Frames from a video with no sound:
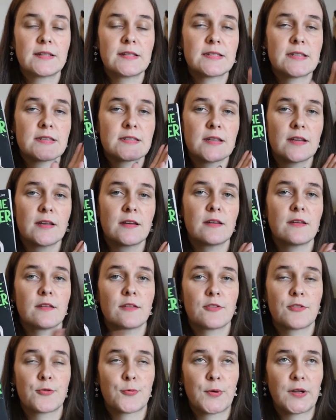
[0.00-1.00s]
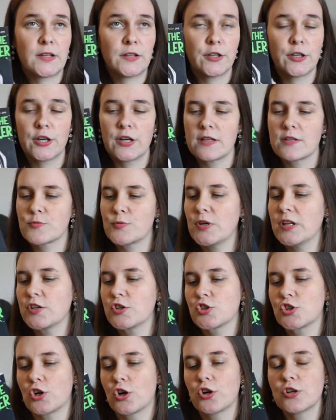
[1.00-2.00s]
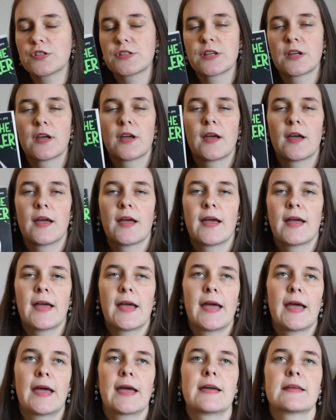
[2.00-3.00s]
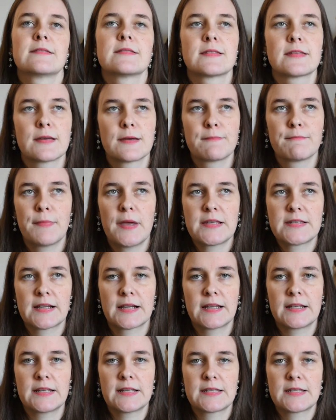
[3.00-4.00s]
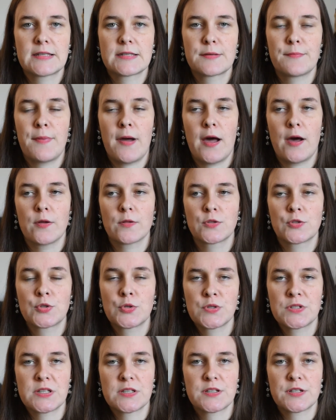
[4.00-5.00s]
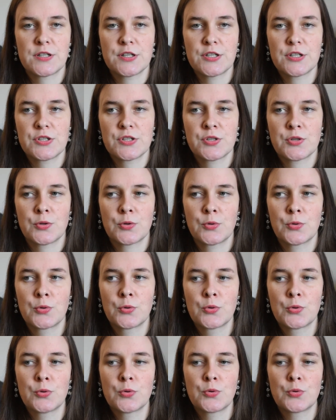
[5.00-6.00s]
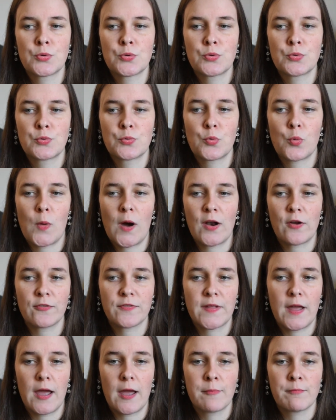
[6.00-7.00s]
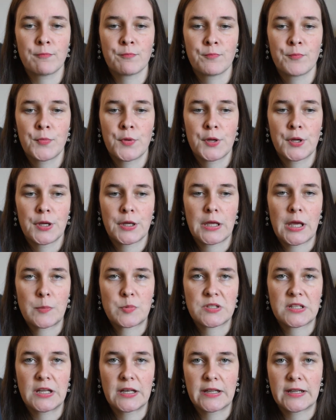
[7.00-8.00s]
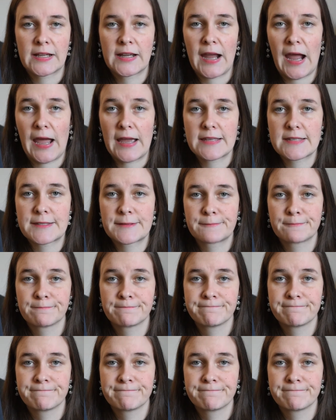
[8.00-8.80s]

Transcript: This is a thriller, it's really short, and basically this is about 2 sisters who one of them keeps killing guys.